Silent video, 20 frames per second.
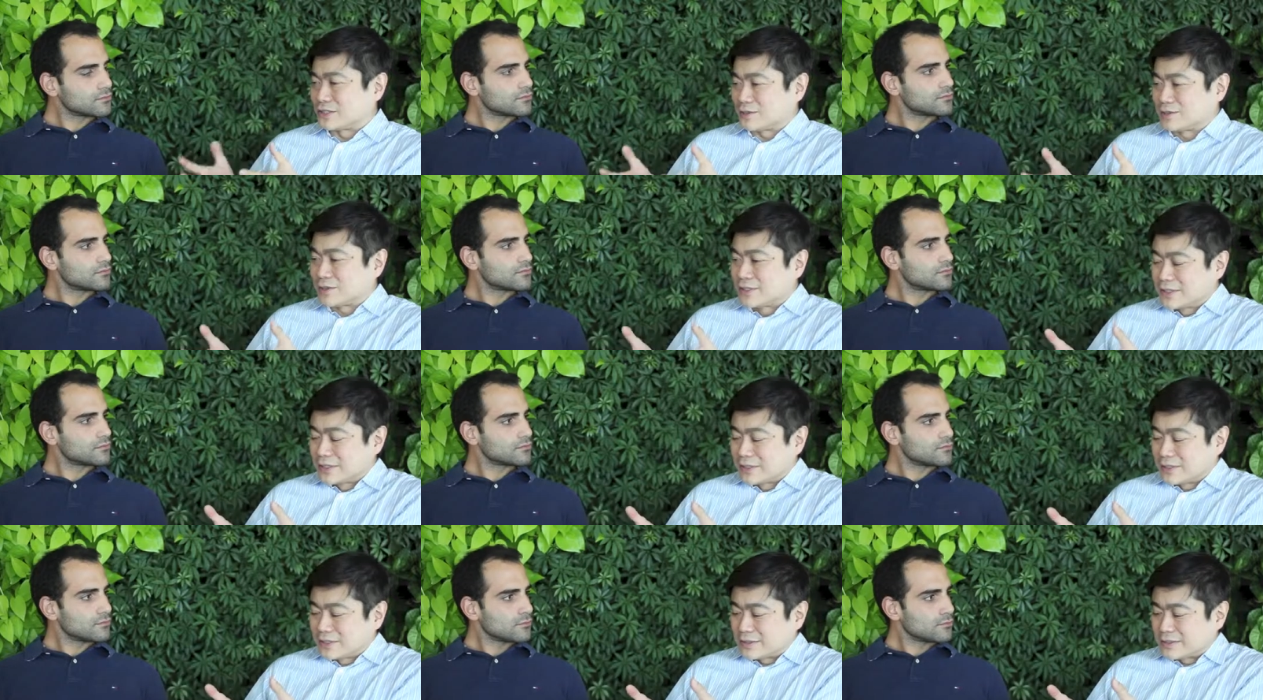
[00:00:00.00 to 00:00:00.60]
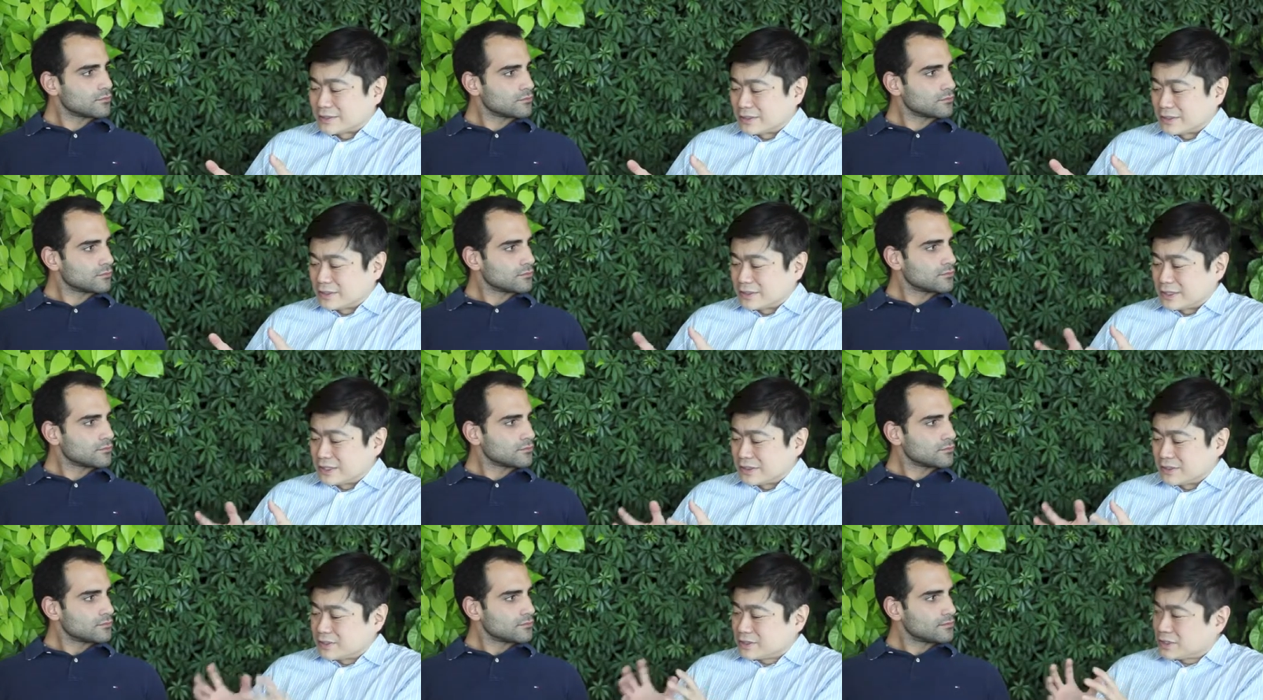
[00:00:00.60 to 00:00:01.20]
Speaker 1: So
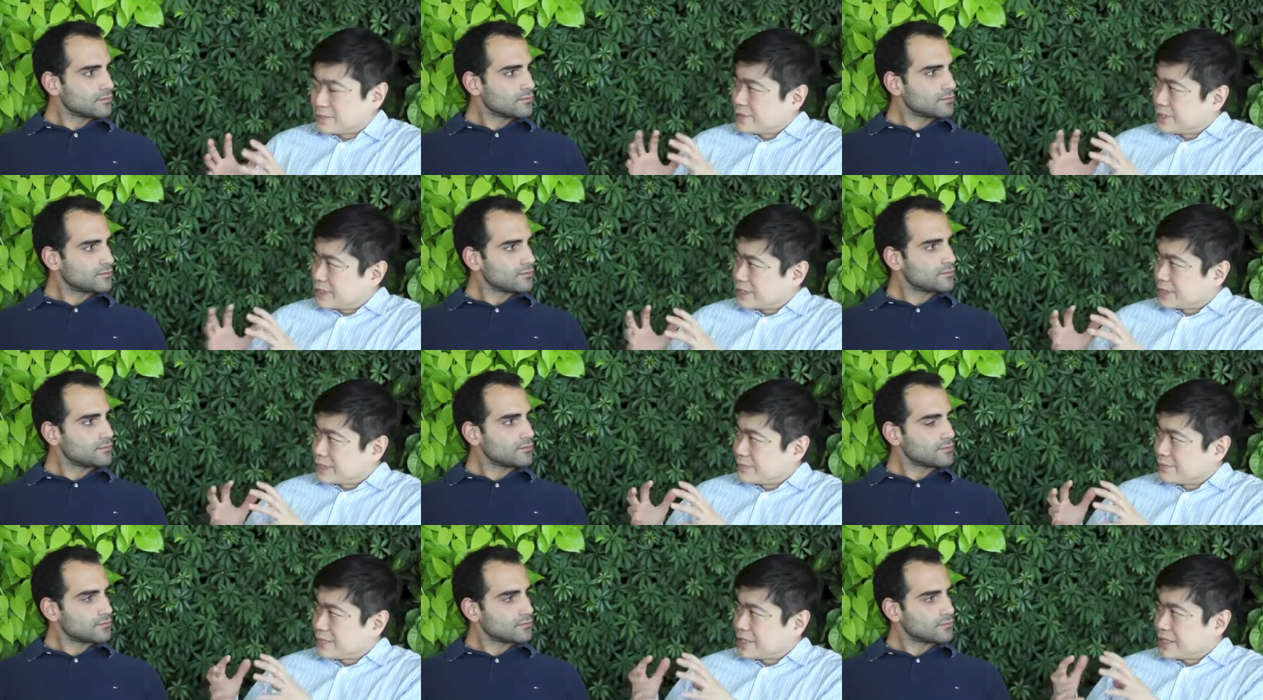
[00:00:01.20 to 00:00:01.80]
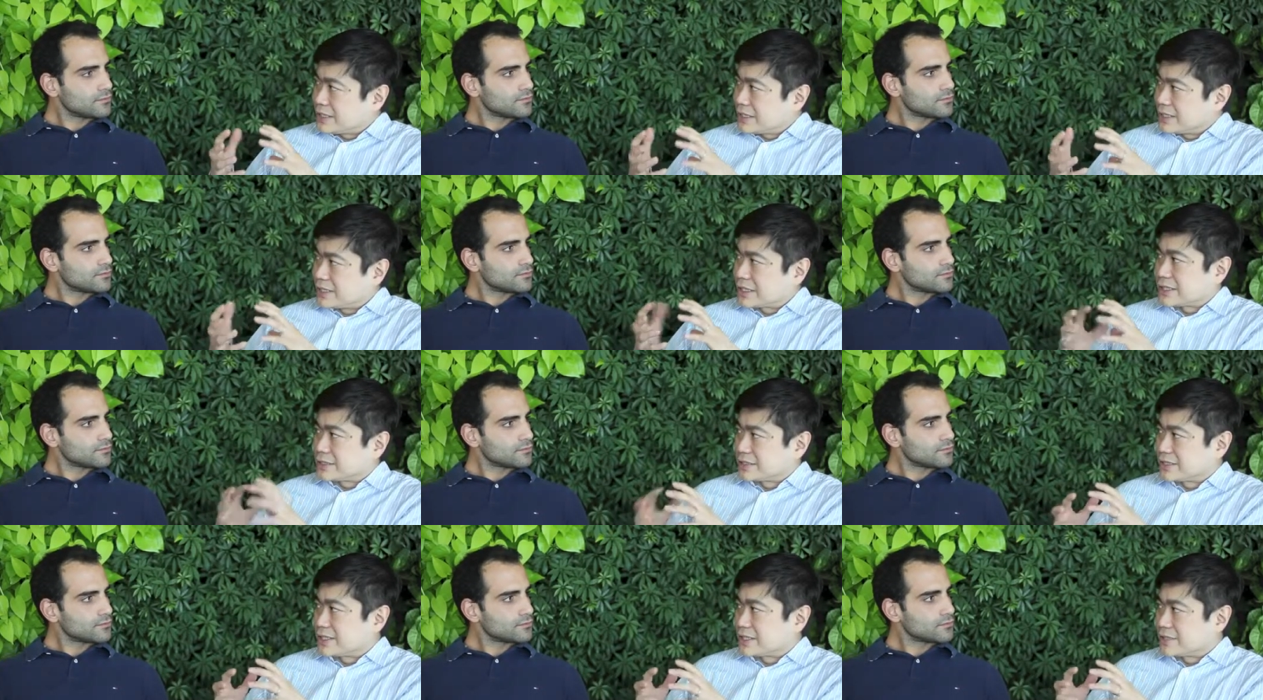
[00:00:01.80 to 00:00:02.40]
it used to be
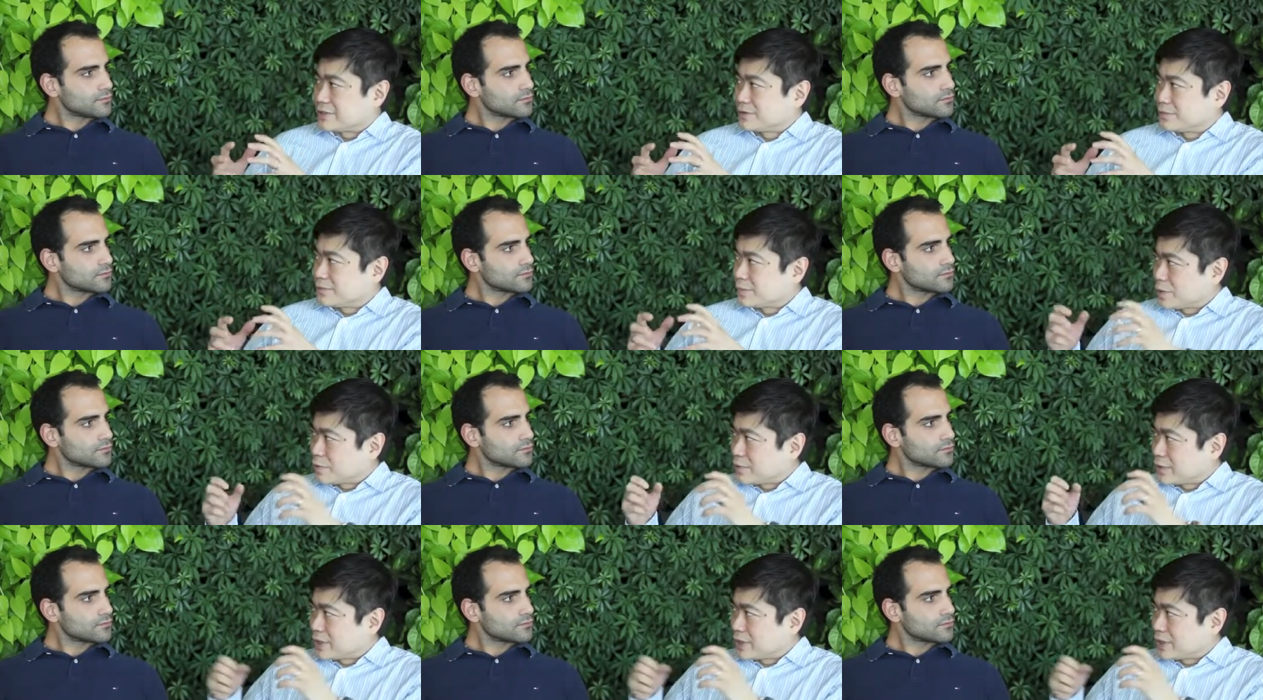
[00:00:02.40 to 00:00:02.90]
mainly a container